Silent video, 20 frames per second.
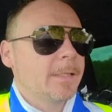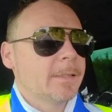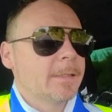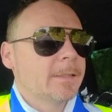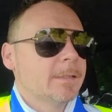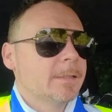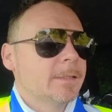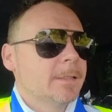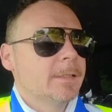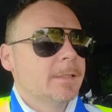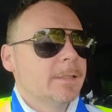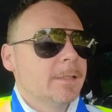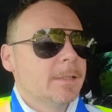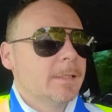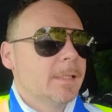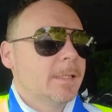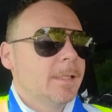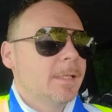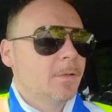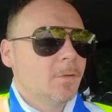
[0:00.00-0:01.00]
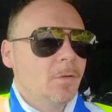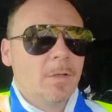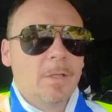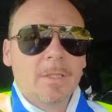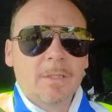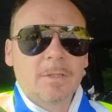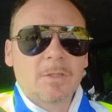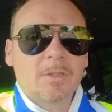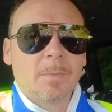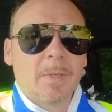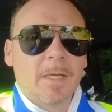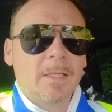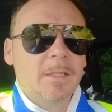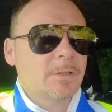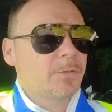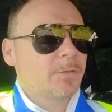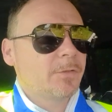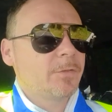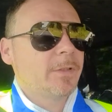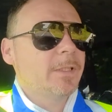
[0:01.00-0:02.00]
and all I can smell
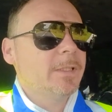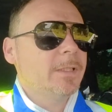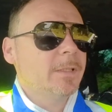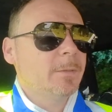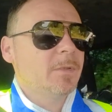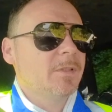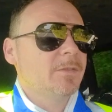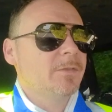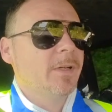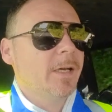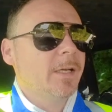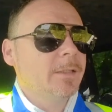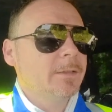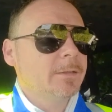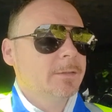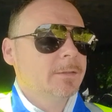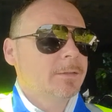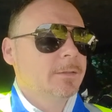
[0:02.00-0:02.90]
is feet in my van.